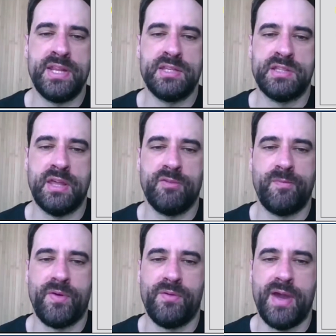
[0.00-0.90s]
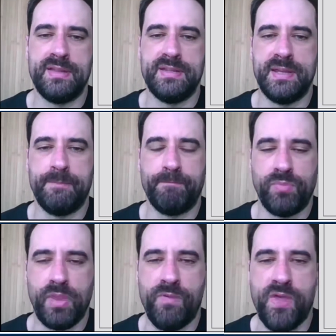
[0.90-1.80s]
and instead of providing
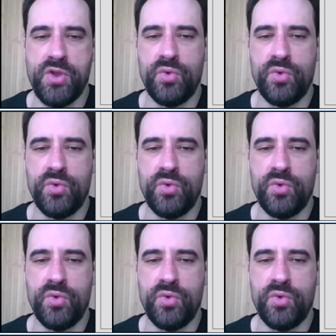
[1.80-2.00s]
the